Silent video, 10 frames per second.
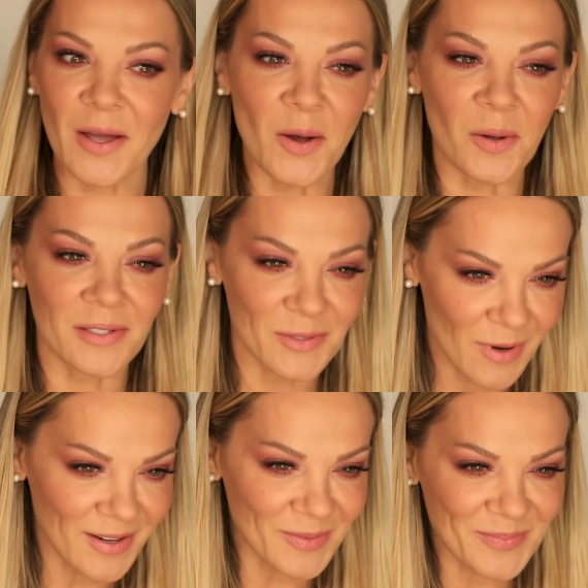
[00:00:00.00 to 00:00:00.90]
all is
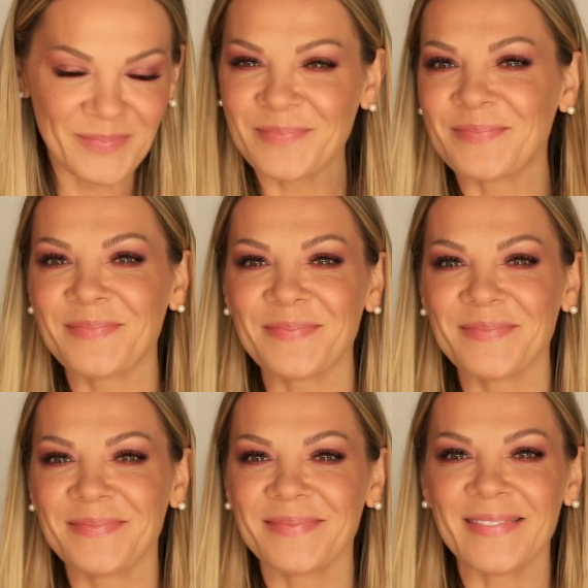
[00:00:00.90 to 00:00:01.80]
well.
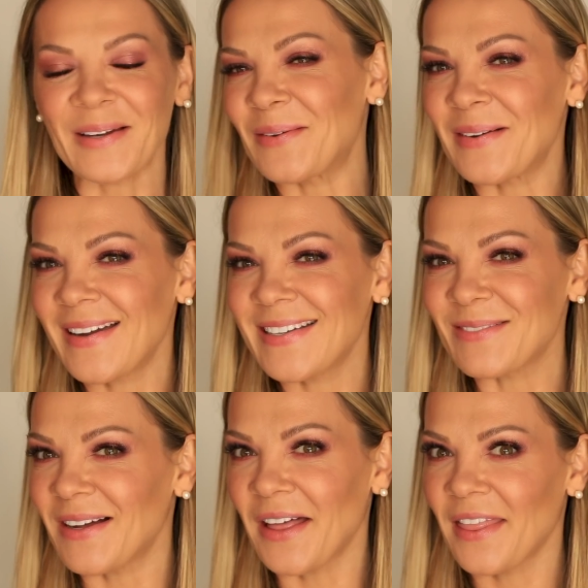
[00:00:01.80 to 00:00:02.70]
All right,
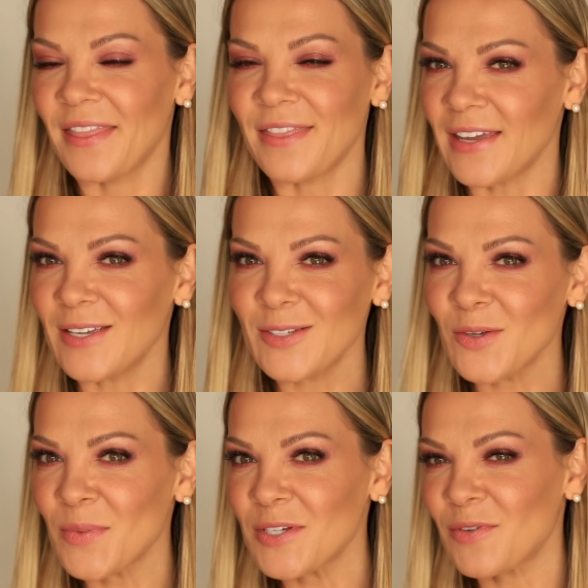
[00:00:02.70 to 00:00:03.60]
well, thank you
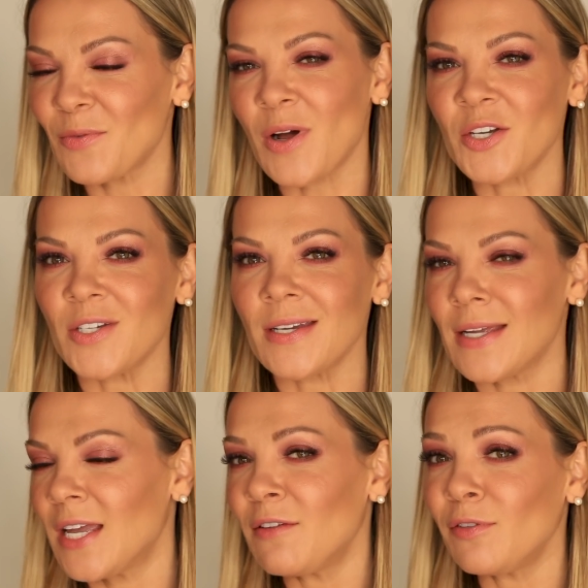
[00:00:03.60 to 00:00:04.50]
so much for
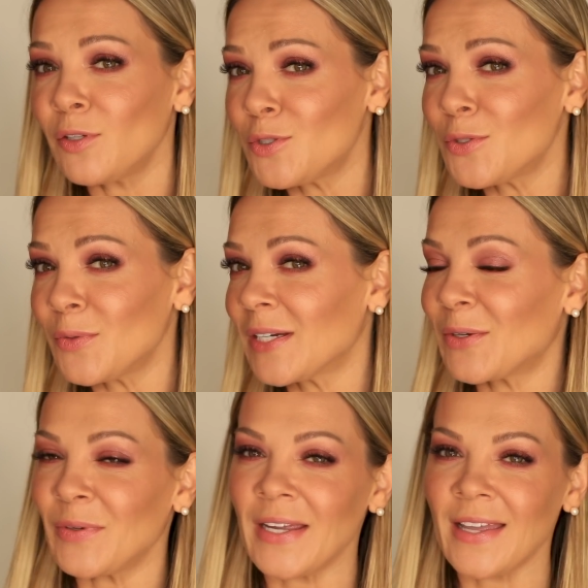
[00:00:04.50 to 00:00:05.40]
watching. If you do
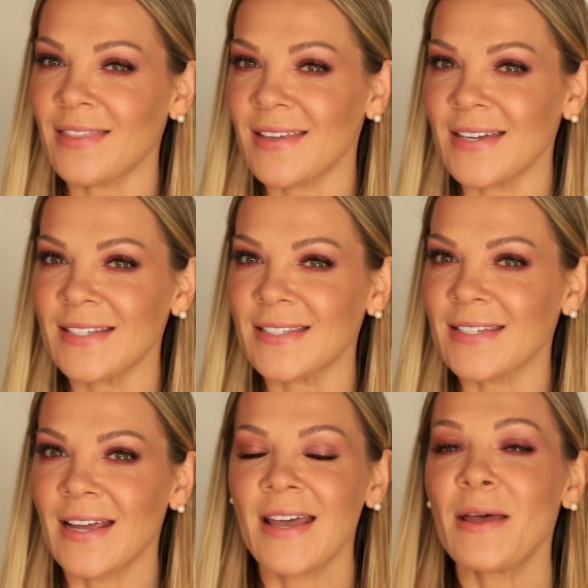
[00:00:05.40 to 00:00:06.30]
recreate
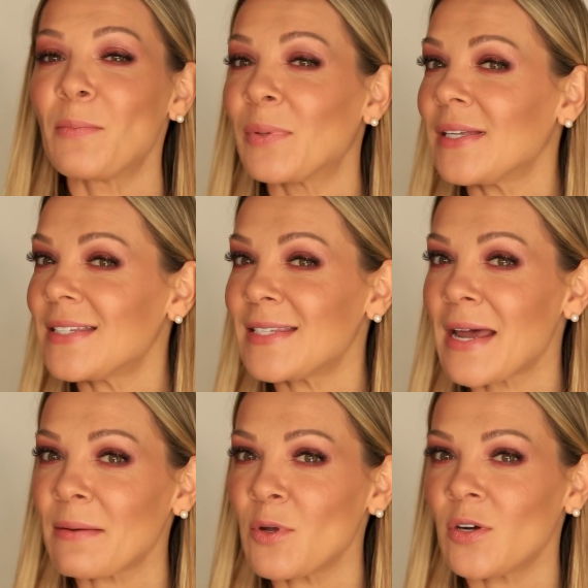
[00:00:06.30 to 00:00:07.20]
this, Please
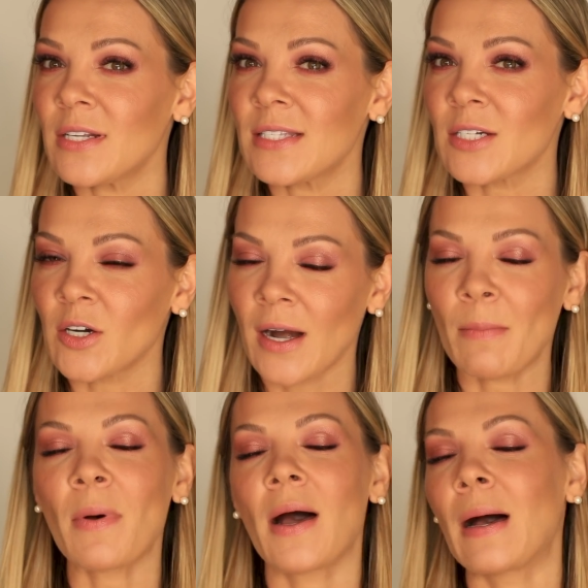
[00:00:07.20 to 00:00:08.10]
tag me on
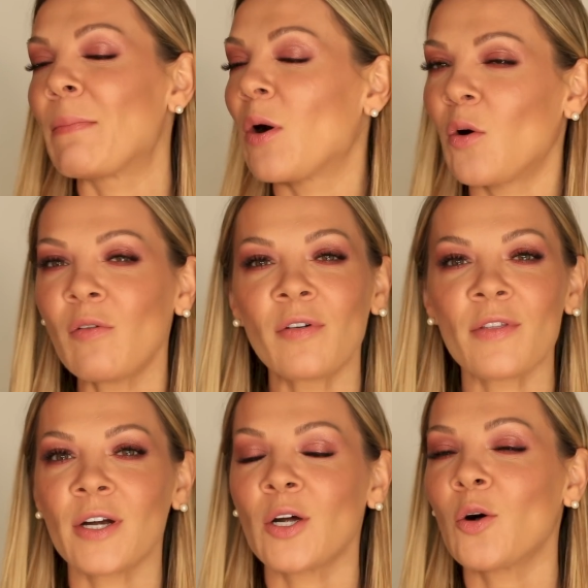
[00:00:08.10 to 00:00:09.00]
Instagram. I'm over
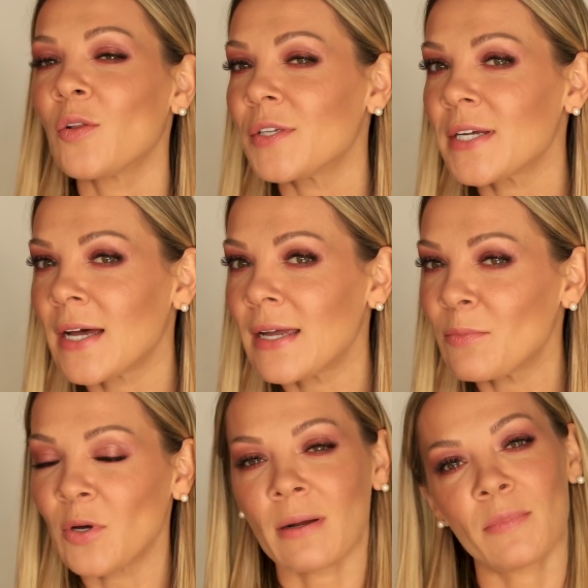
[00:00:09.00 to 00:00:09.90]
there all the
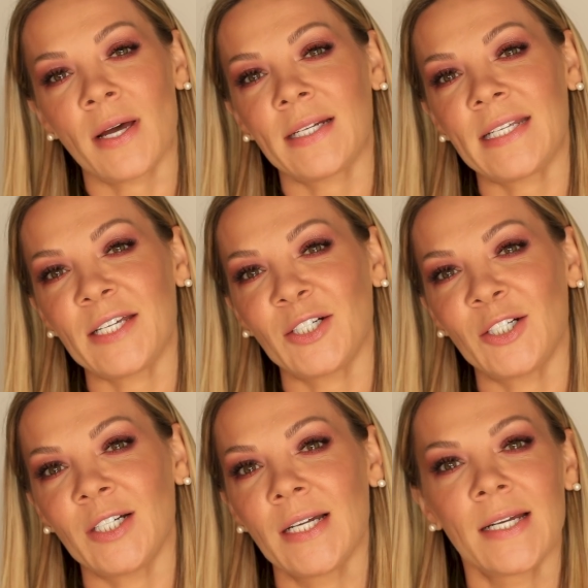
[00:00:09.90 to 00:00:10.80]
time when I'm not
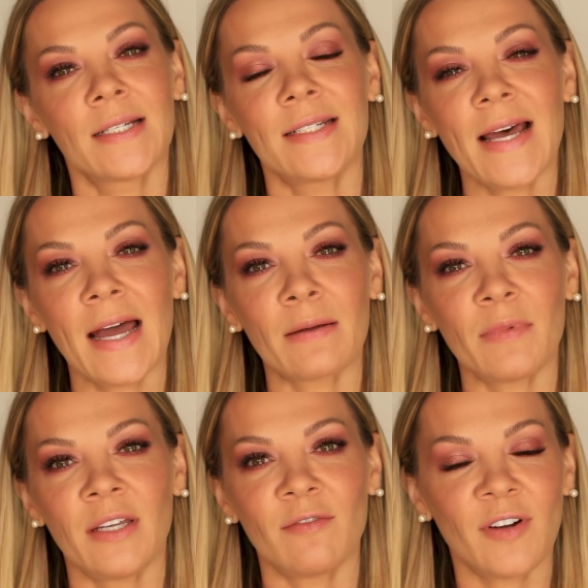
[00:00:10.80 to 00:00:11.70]
here. Tag
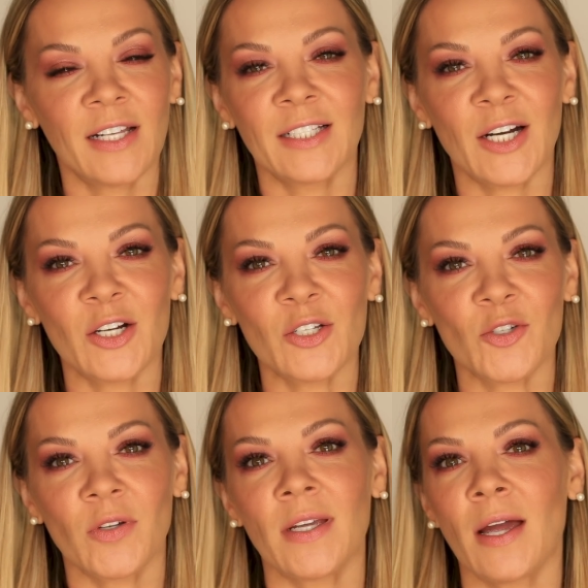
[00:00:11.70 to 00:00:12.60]
me,
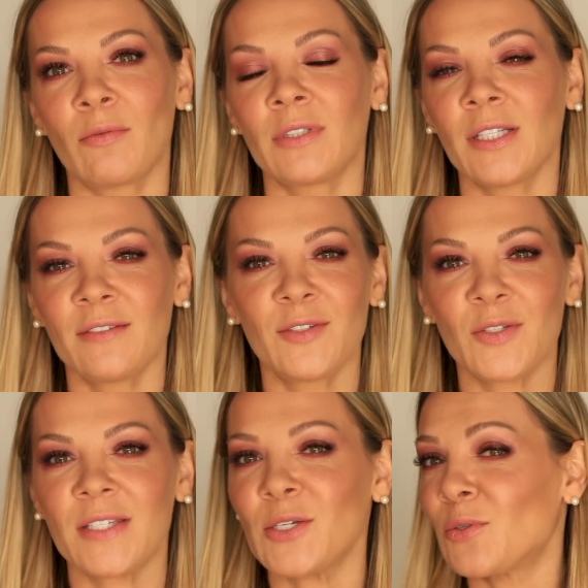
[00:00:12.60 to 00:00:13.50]
Violetartistry. I would love to
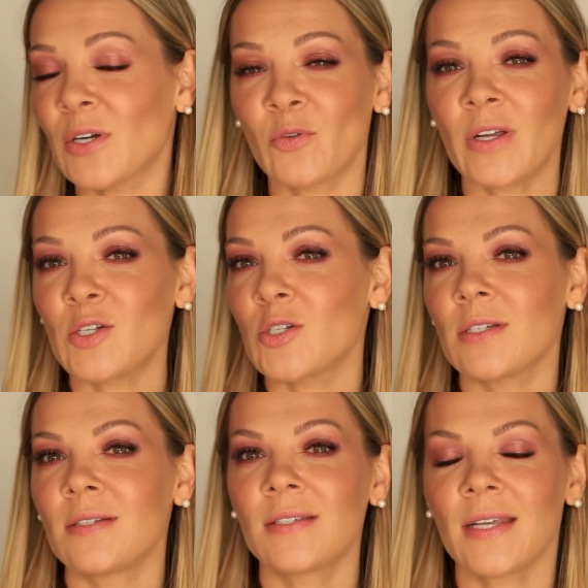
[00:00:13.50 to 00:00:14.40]
see your
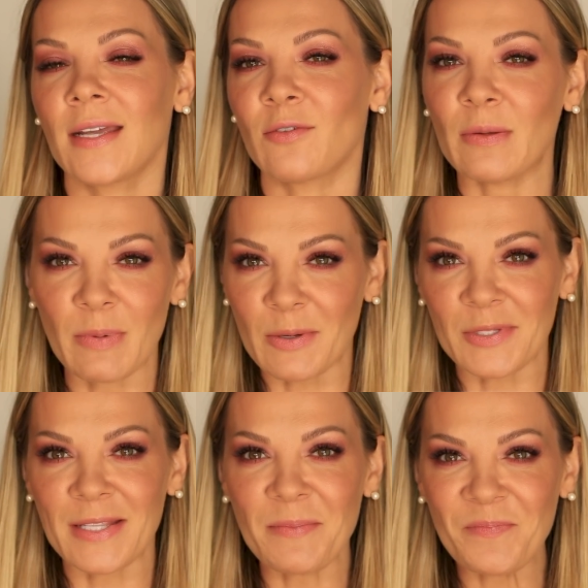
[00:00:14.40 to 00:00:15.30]
creations and
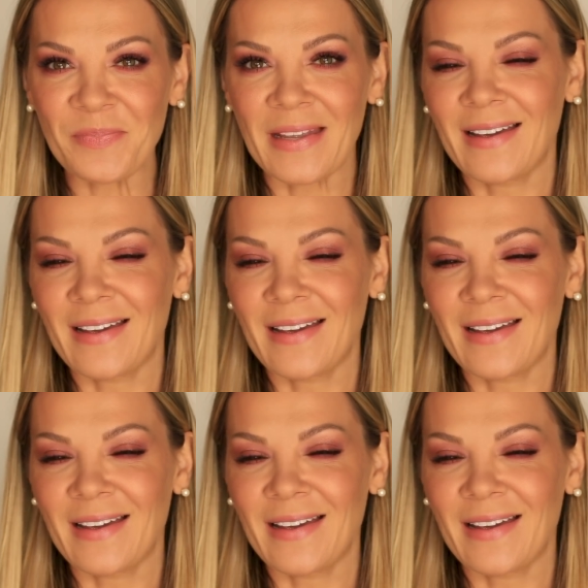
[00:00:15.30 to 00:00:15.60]
repost them.